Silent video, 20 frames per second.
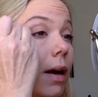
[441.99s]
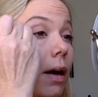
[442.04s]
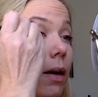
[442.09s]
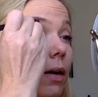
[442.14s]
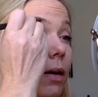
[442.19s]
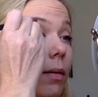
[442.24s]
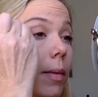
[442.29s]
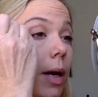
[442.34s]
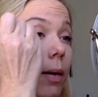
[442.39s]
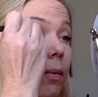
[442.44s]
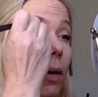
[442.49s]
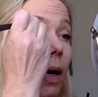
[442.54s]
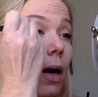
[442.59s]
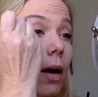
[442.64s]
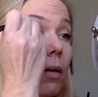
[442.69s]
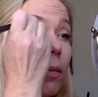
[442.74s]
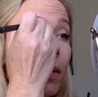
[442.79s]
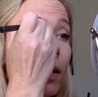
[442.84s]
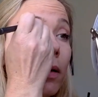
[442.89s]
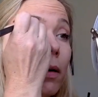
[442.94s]
under my
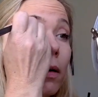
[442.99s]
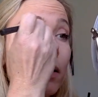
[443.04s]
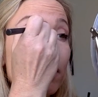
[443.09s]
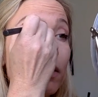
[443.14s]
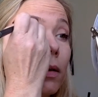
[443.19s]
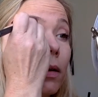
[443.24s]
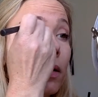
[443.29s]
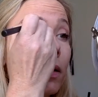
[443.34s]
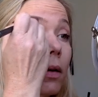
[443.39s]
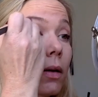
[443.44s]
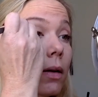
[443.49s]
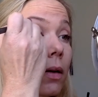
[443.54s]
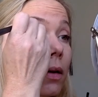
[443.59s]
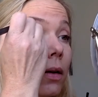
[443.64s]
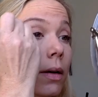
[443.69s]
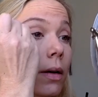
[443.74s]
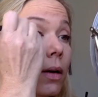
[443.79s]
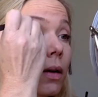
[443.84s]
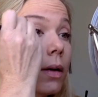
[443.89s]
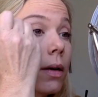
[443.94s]
brow bone,
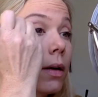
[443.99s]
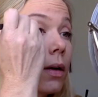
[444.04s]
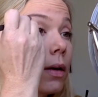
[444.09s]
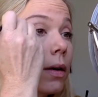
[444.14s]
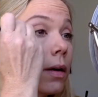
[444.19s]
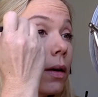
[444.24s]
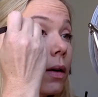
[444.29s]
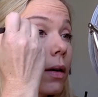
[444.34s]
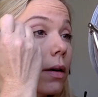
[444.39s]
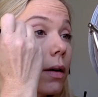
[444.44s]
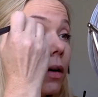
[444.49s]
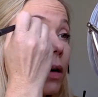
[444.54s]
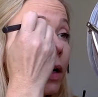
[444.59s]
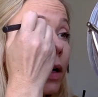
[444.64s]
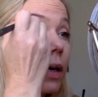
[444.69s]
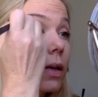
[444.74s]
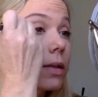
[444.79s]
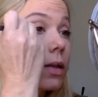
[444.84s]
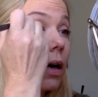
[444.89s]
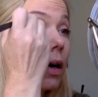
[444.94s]
or I
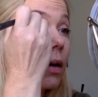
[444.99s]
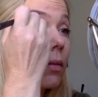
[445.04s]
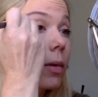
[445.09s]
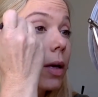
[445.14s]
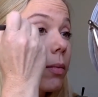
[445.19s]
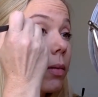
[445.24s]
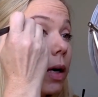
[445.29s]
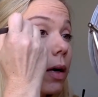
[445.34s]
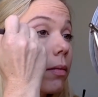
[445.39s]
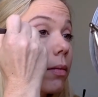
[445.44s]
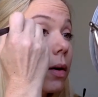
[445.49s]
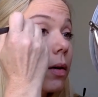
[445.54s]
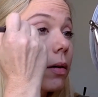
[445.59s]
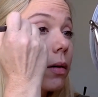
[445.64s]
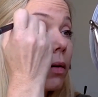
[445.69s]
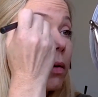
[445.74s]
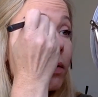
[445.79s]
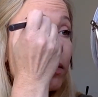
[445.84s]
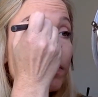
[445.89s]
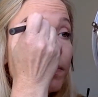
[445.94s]
guess on my brow
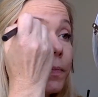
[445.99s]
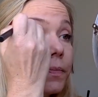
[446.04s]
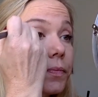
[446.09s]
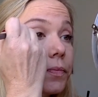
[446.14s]
bone.